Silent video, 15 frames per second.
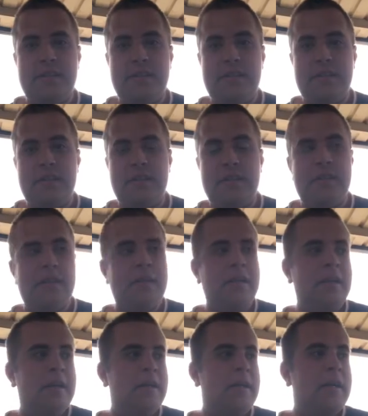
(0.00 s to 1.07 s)
the
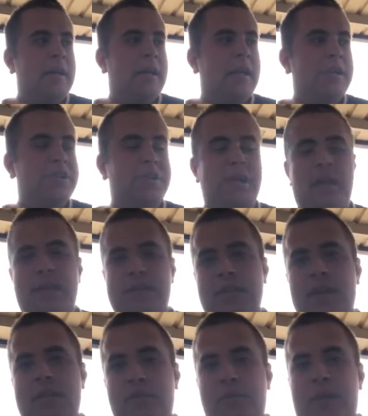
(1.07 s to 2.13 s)
Sharks
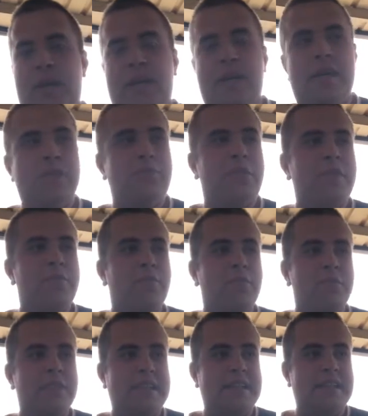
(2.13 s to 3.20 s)
last week,
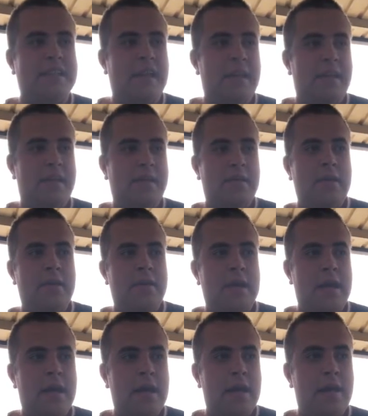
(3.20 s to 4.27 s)
24-16,
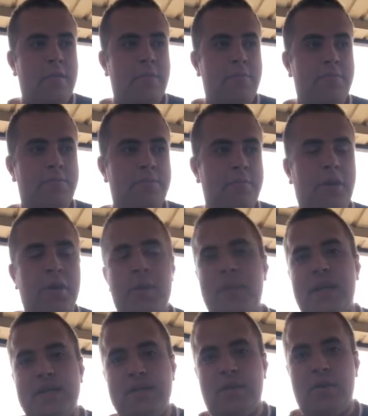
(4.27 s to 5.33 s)
going up
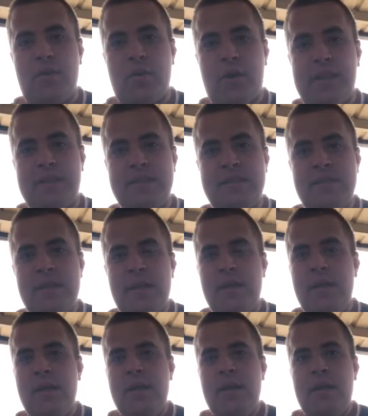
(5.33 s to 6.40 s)
against the Knights,
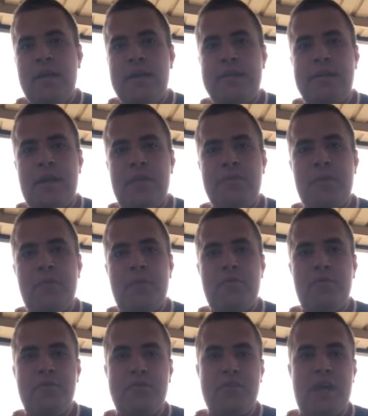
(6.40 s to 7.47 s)
this game's going to be
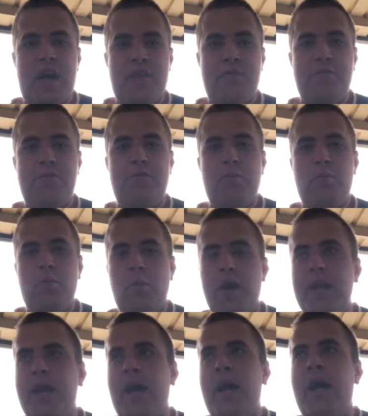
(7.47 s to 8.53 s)
real tough,
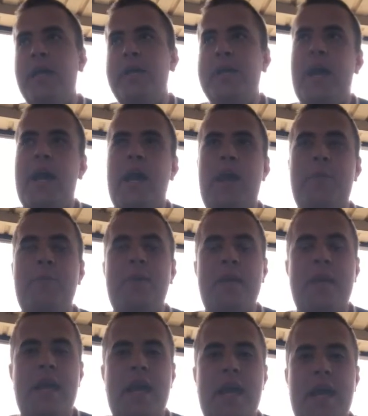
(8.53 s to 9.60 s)
one hard game,
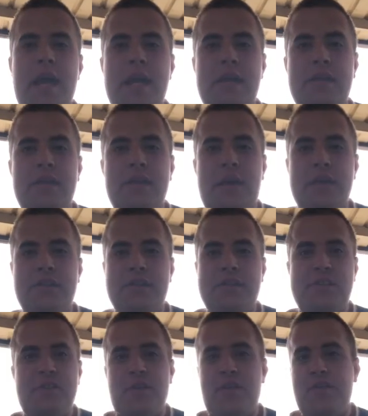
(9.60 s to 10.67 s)
and I
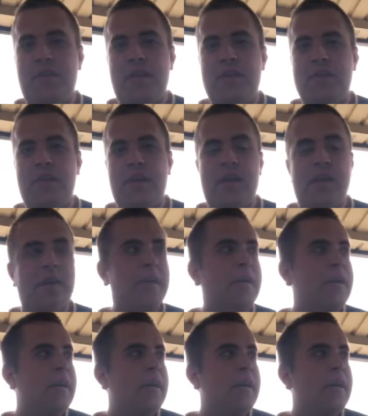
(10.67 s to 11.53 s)
just don't think that